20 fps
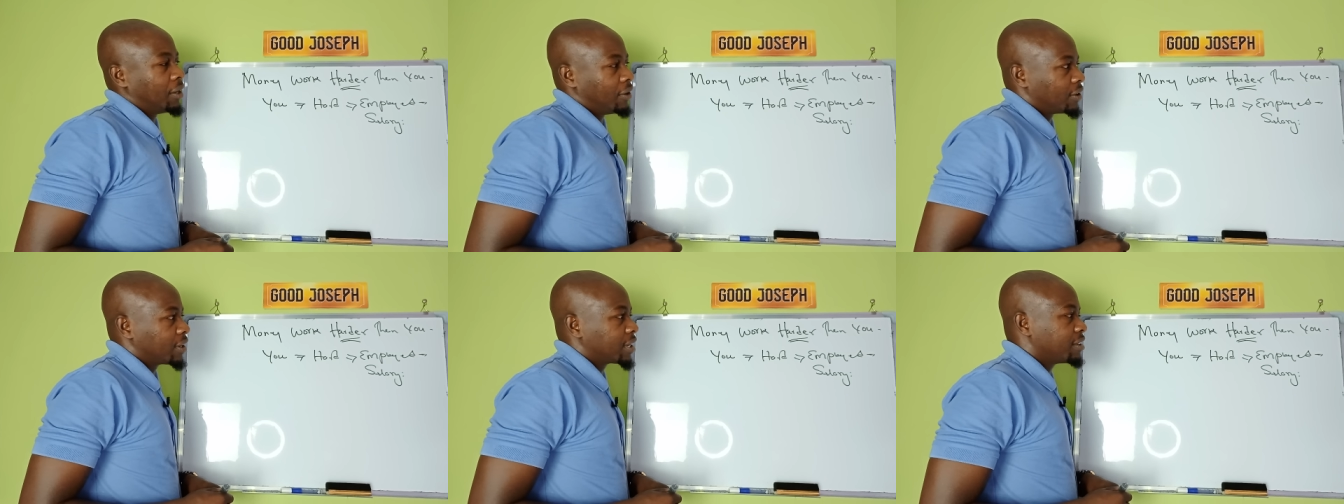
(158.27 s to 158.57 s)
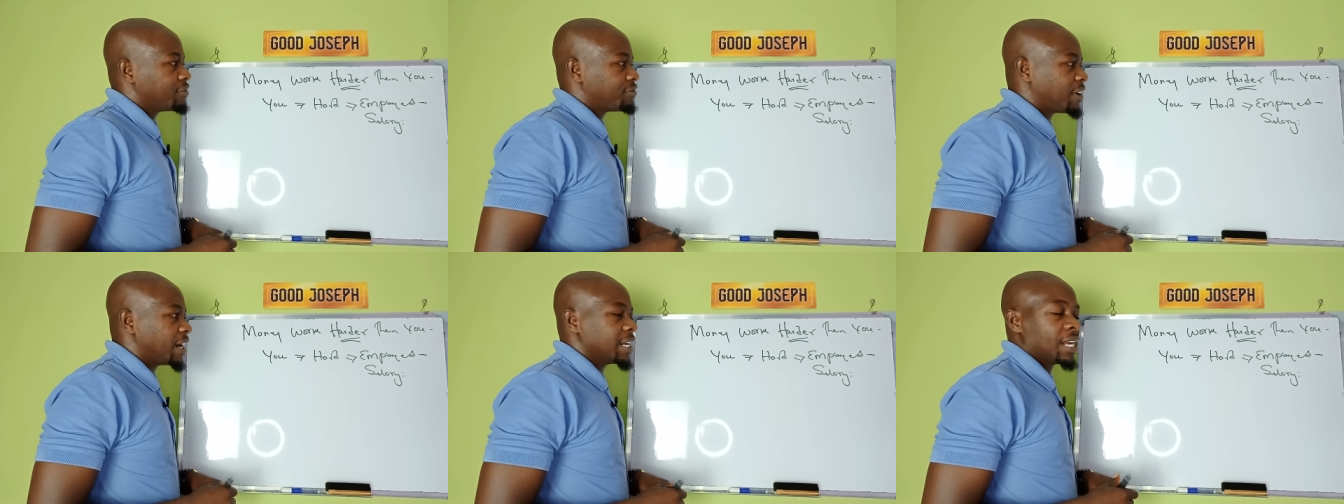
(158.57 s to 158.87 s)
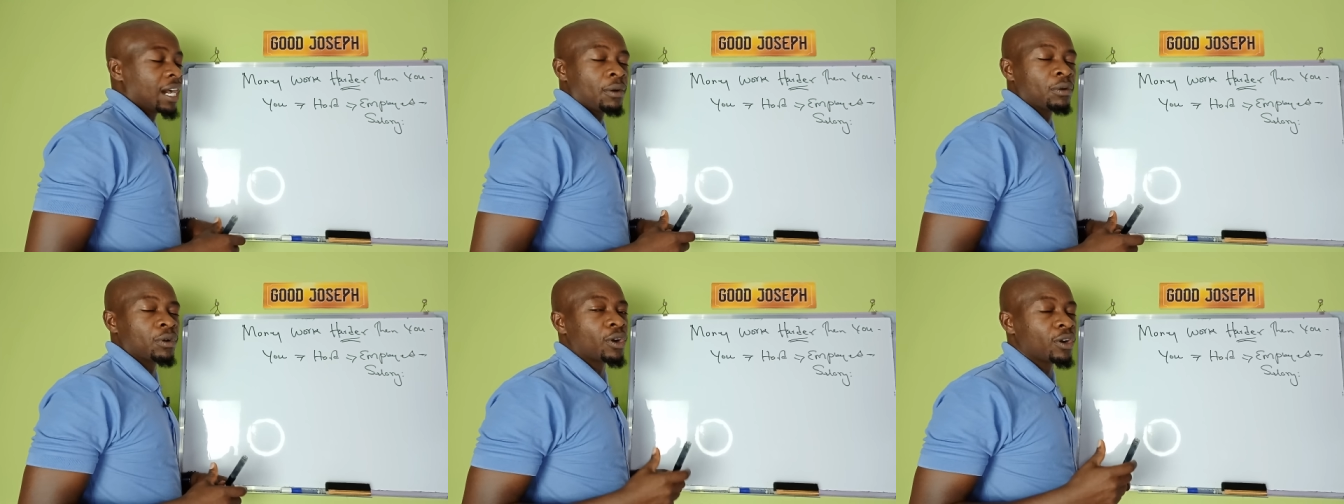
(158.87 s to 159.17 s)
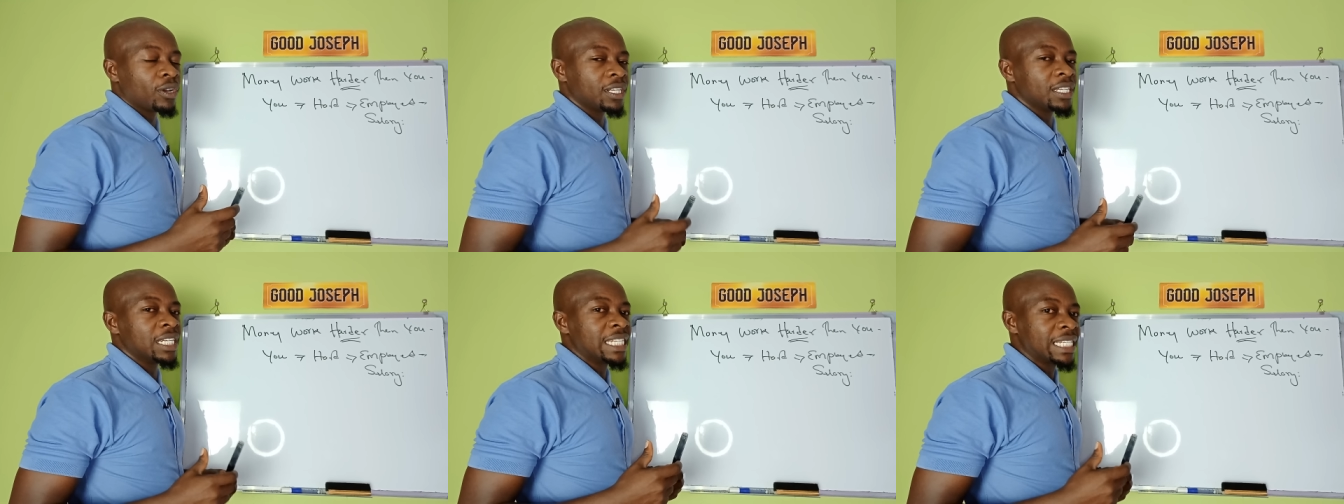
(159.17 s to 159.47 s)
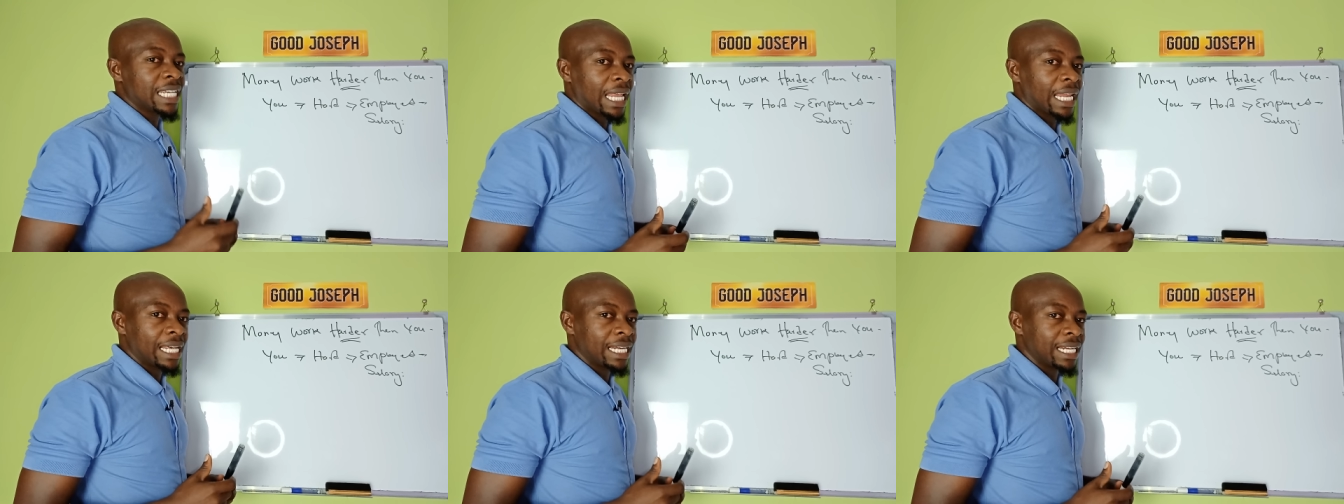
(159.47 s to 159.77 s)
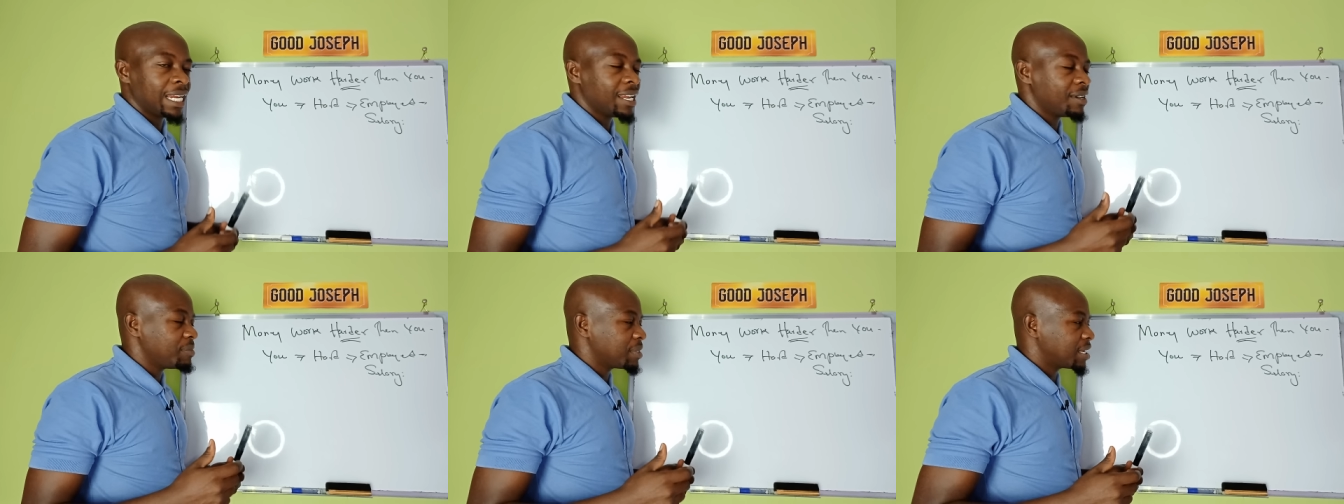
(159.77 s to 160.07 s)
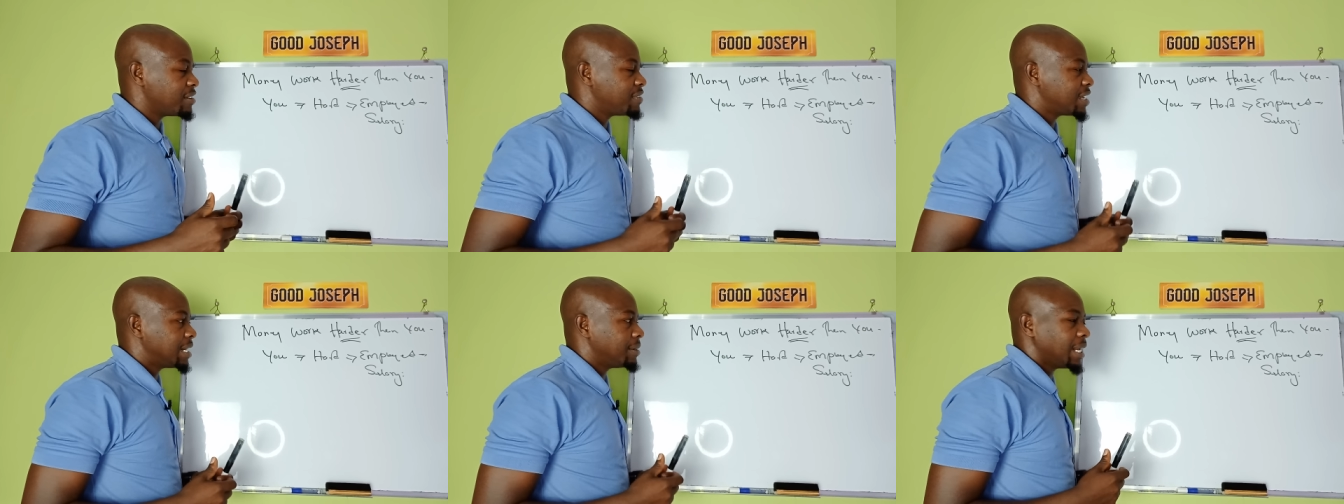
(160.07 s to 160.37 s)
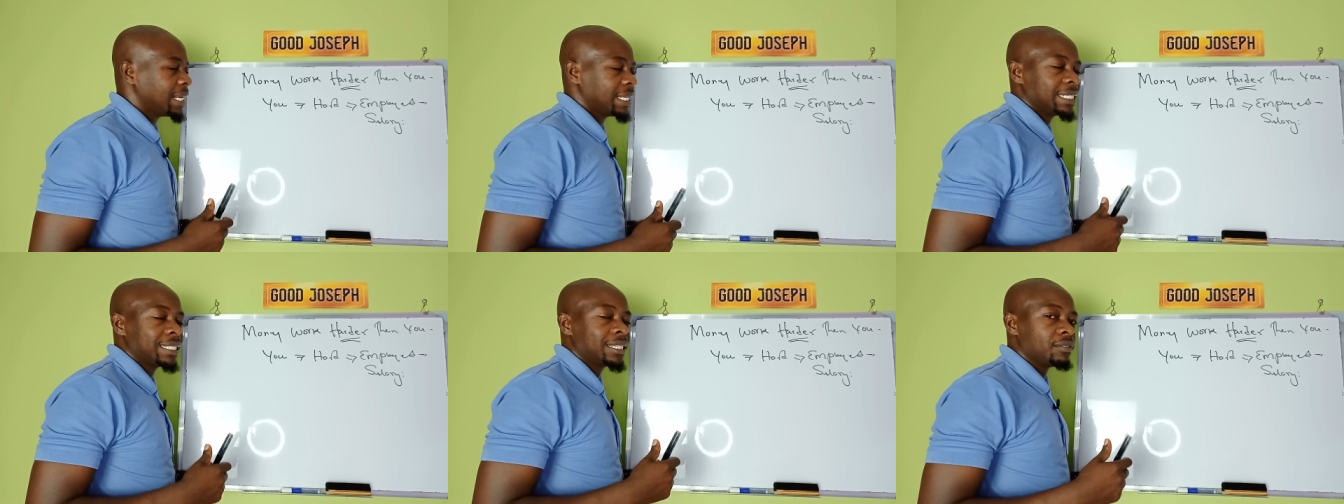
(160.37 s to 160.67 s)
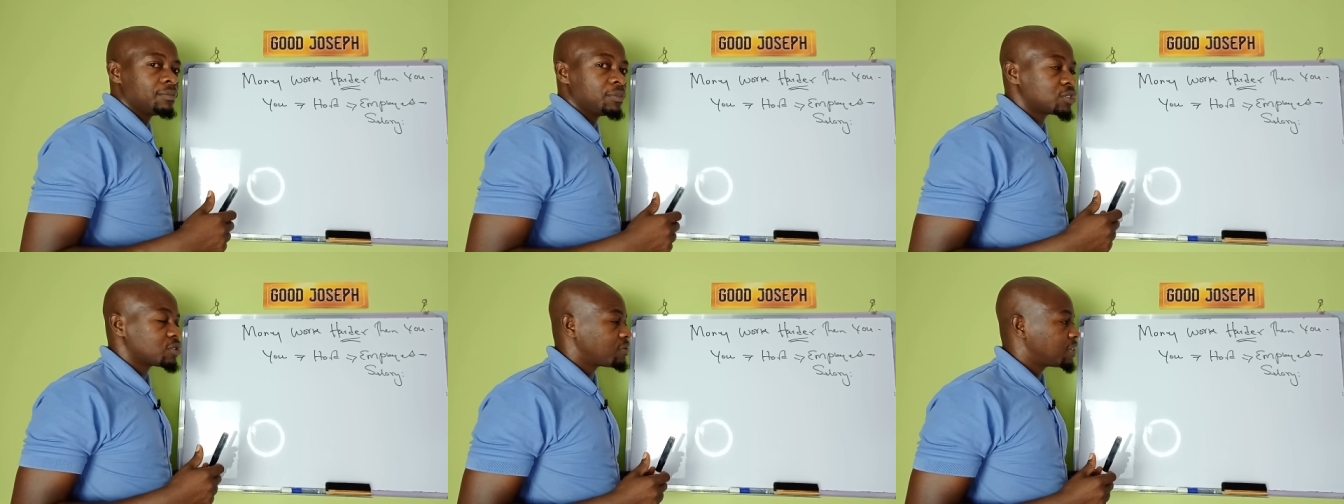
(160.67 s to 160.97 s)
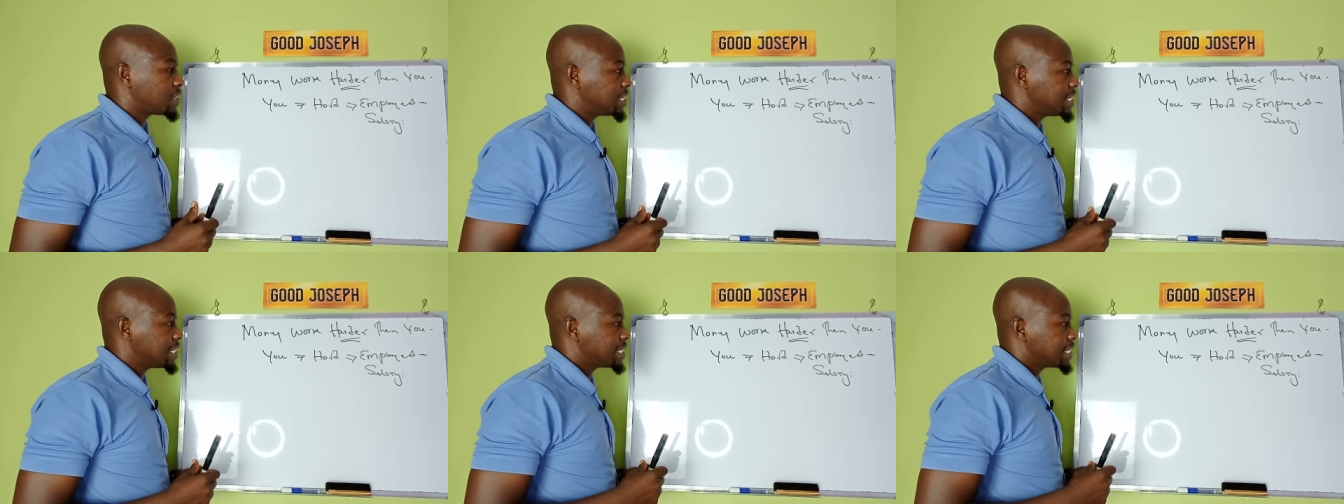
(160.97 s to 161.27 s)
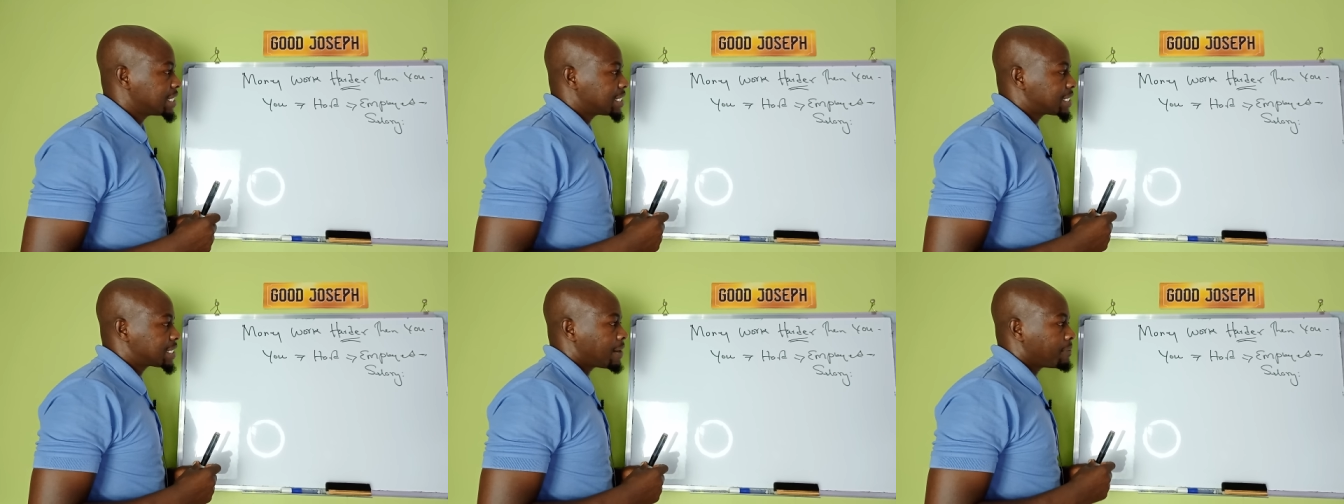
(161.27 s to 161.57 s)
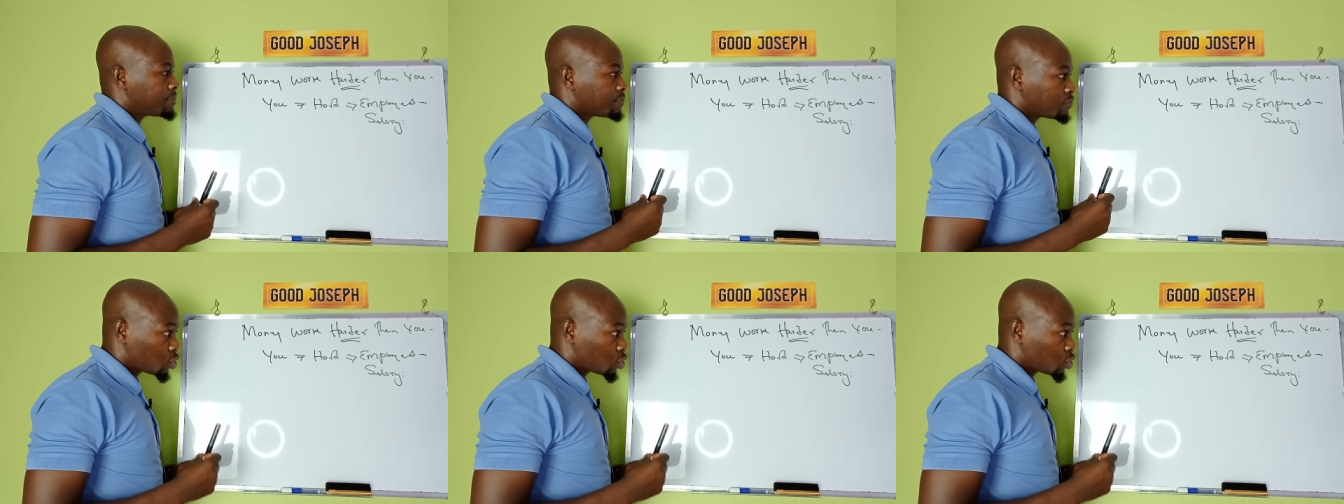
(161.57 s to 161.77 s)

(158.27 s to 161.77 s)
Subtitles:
Okay, fine, I'll call it salary. Let me give it a little bit of a decent term.